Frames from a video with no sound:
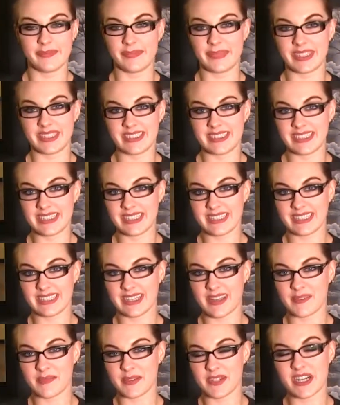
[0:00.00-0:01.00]
Big day
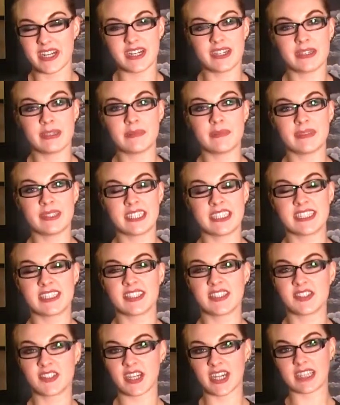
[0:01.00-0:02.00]
coming up.
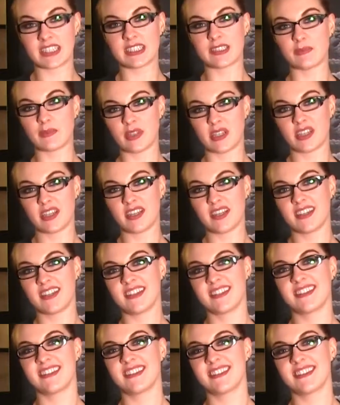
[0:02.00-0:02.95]
Hysterectomy.